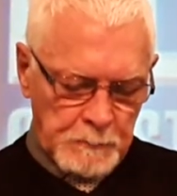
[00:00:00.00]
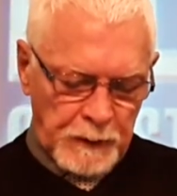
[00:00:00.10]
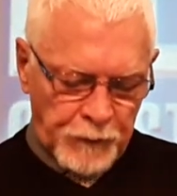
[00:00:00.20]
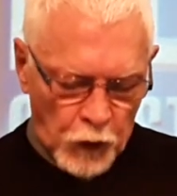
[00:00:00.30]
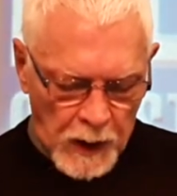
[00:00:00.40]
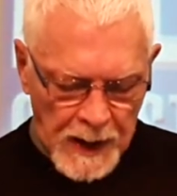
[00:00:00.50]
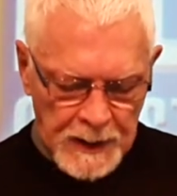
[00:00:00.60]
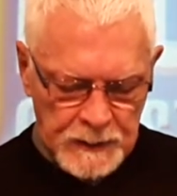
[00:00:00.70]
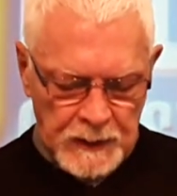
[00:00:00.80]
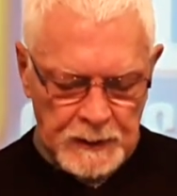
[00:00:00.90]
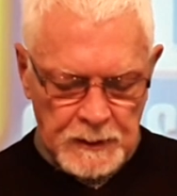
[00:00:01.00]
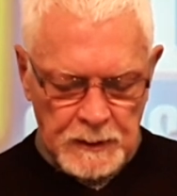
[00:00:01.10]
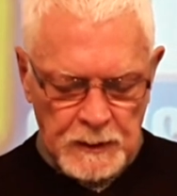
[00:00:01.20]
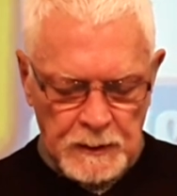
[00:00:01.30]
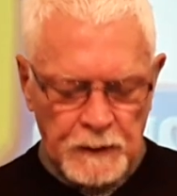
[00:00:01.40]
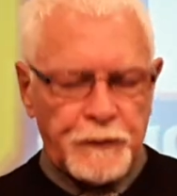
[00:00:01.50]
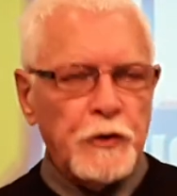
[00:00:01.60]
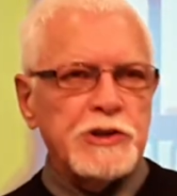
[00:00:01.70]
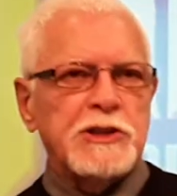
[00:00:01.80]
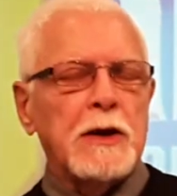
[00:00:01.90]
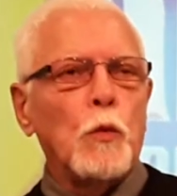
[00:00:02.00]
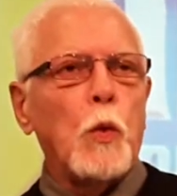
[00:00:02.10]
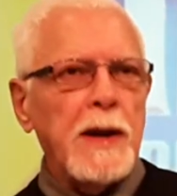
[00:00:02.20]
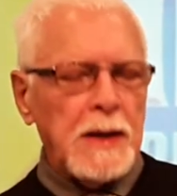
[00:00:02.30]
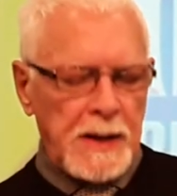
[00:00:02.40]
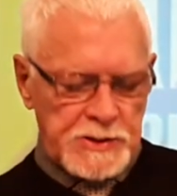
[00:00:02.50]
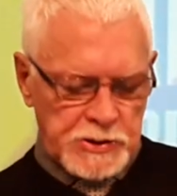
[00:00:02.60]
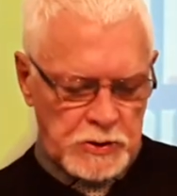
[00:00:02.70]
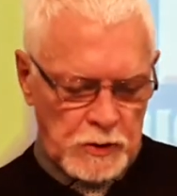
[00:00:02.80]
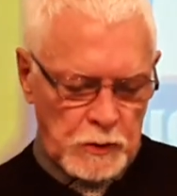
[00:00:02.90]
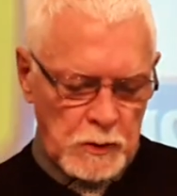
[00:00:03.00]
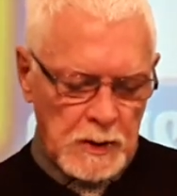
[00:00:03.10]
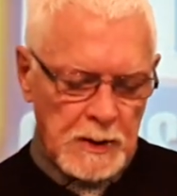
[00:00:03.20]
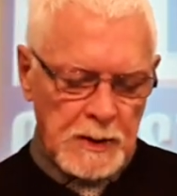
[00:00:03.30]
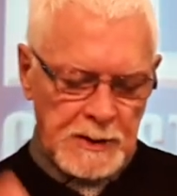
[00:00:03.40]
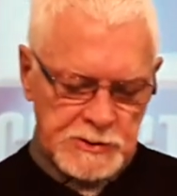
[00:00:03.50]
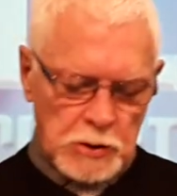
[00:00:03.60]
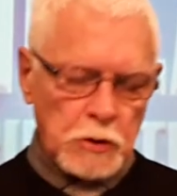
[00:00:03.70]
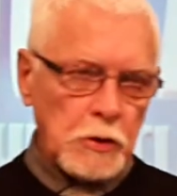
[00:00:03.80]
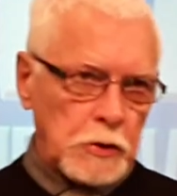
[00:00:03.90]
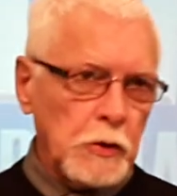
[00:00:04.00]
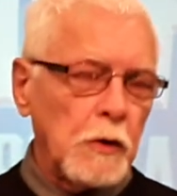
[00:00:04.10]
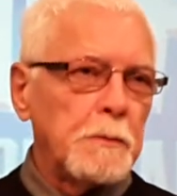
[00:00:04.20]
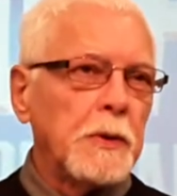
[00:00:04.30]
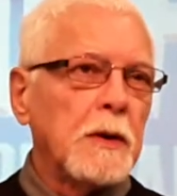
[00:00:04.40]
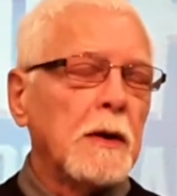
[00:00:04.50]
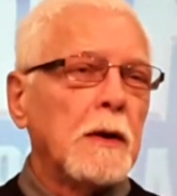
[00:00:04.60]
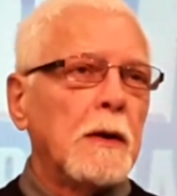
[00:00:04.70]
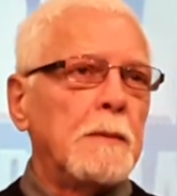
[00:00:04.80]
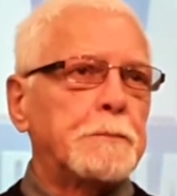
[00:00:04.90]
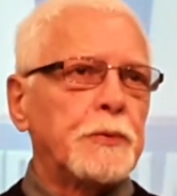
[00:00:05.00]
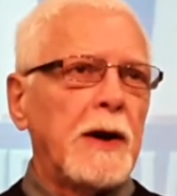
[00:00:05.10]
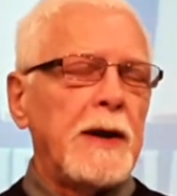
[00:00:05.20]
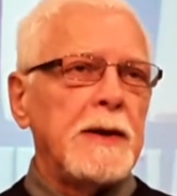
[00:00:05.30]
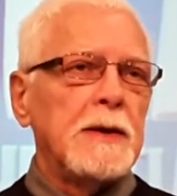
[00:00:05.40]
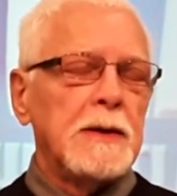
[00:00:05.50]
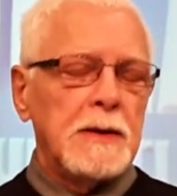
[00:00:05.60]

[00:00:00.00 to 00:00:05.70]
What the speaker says: Before anything, the first thing we need to do is to look up and pray